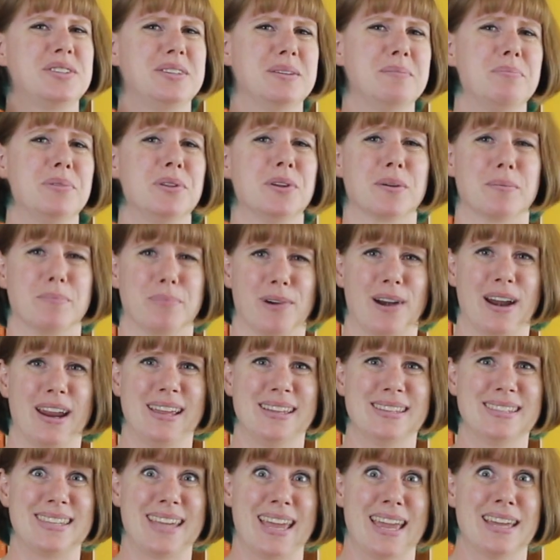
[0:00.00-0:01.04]
simpler
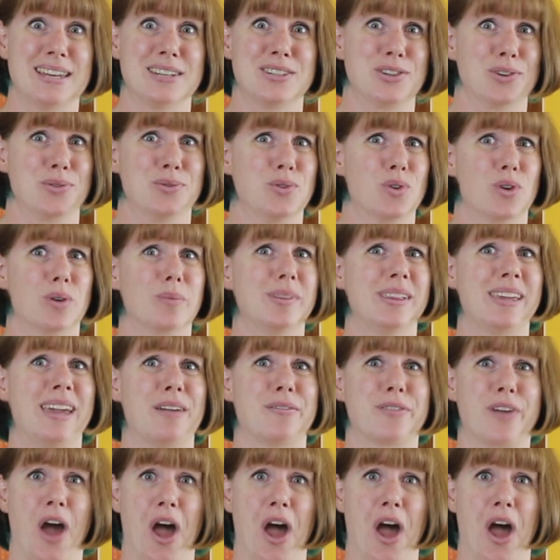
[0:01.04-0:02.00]
brains and don't normally have